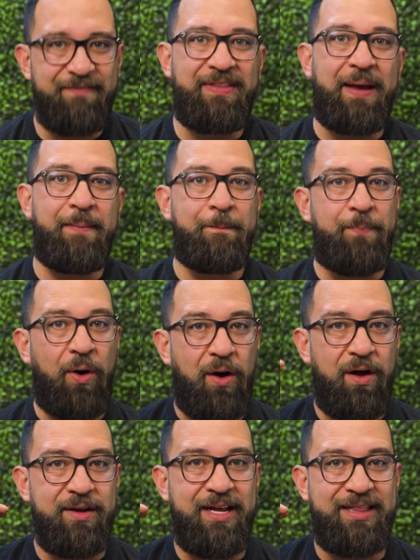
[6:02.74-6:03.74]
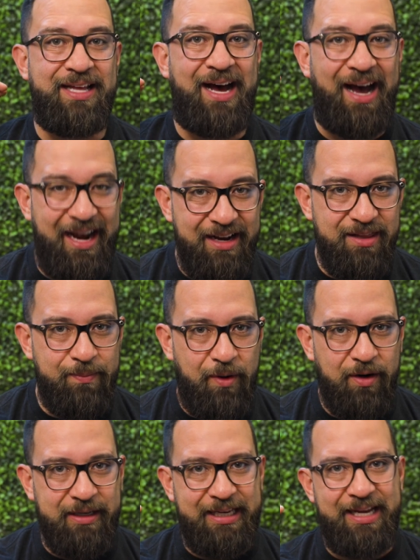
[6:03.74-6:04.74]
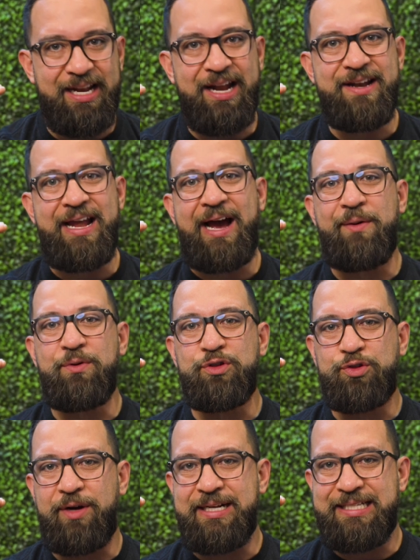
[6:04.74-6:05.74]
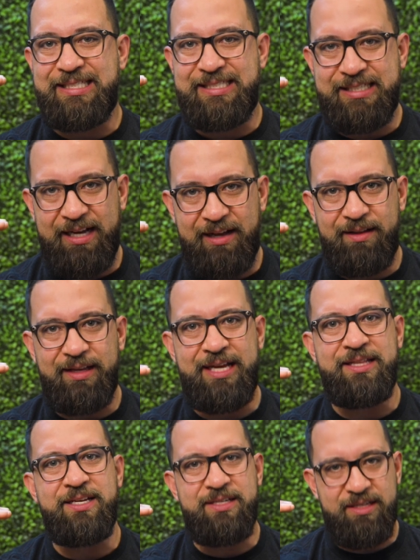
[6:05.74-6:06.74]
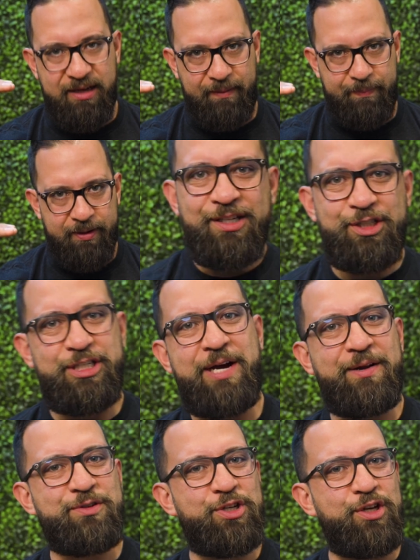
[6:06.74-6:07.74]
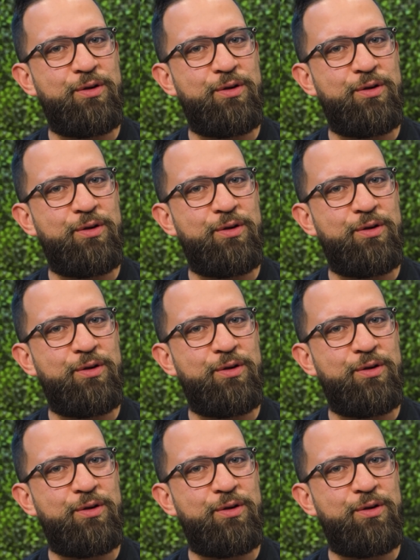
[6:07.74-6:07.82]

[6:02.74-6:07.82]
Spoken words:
if they bought in the height of the market and now are trying to sell in the dip. Shout out to